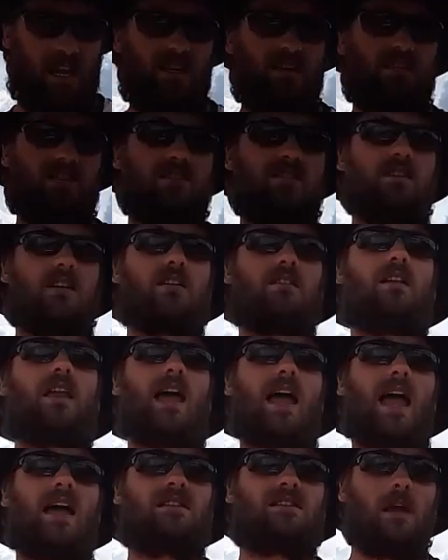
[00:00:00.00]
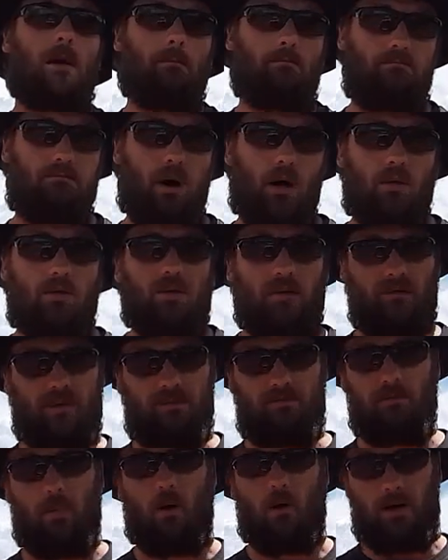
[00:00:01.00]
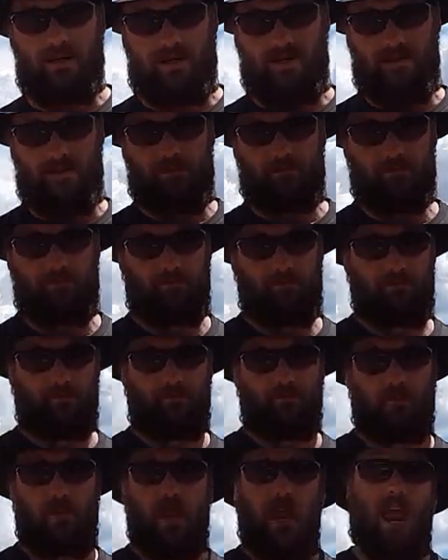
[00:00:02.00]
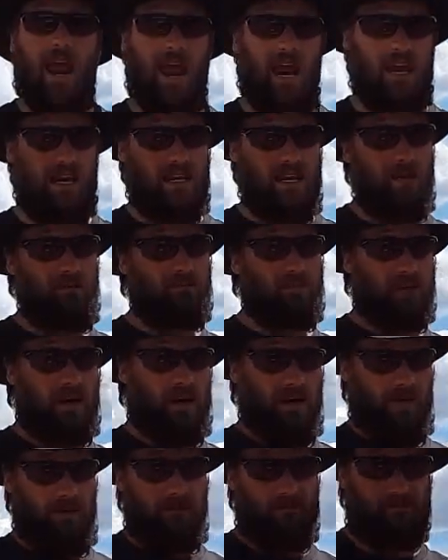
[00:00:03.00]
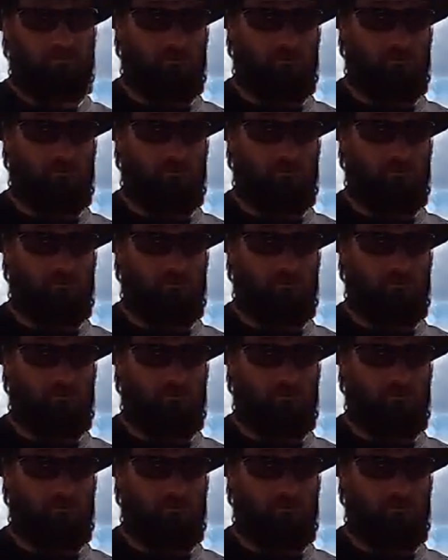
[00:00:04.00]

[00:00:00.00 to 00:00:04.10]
still has both of his boys, and can breed.